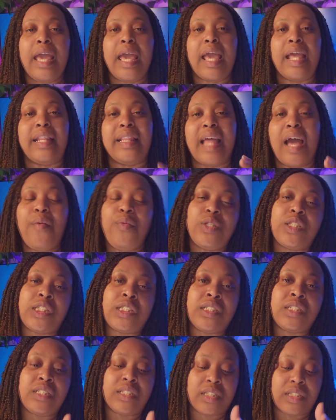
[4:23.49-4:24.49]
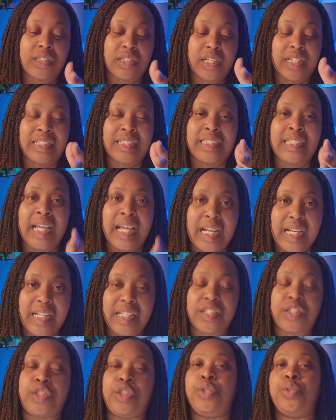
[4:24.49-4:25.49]
And that was
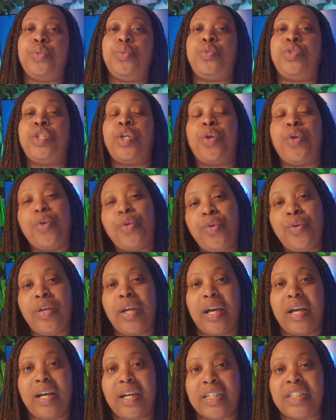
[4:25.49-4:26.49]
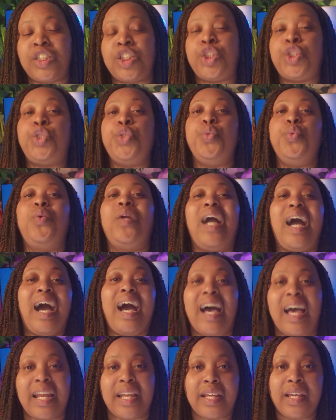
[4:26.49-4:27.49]
intended to turn us to
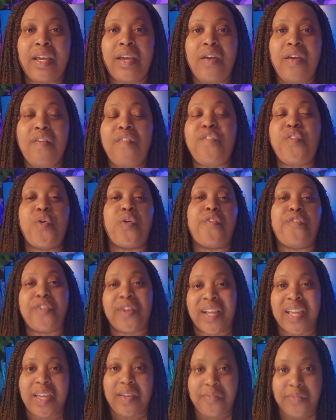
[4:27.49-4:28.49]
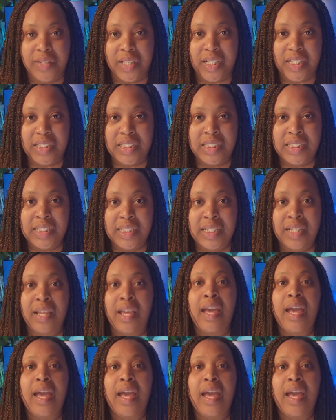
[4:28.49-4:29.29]
God for forgiveness.